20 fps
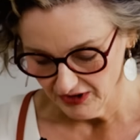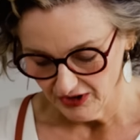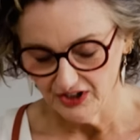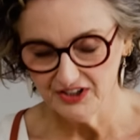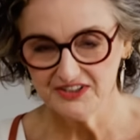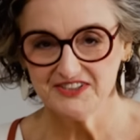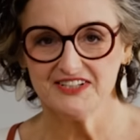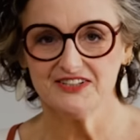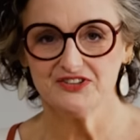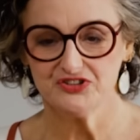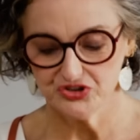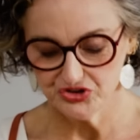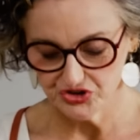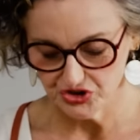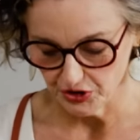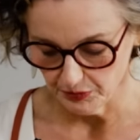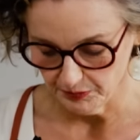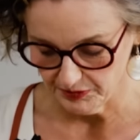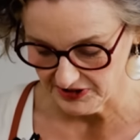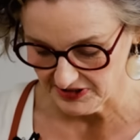I tend to
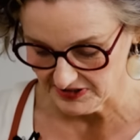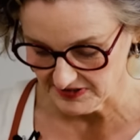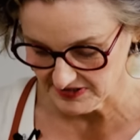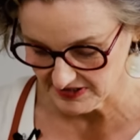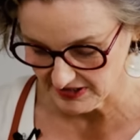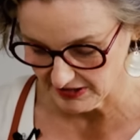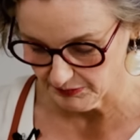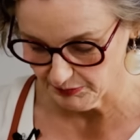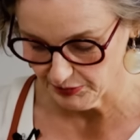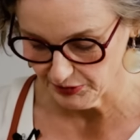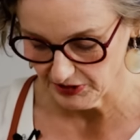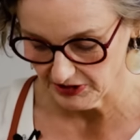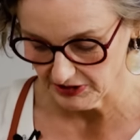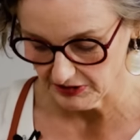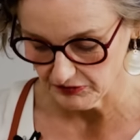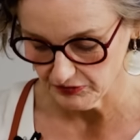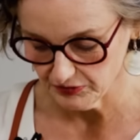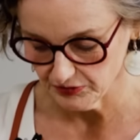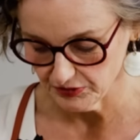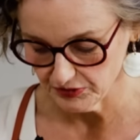chop it instead of putting
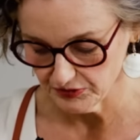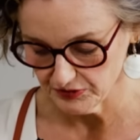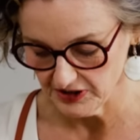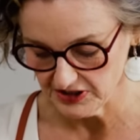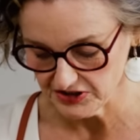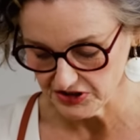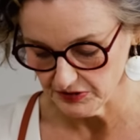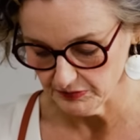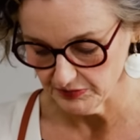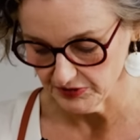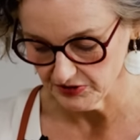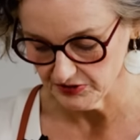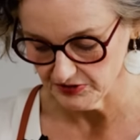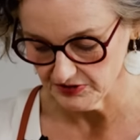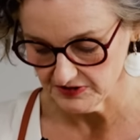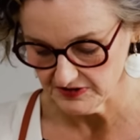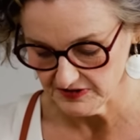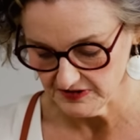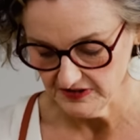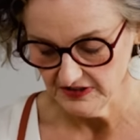it through a crusher because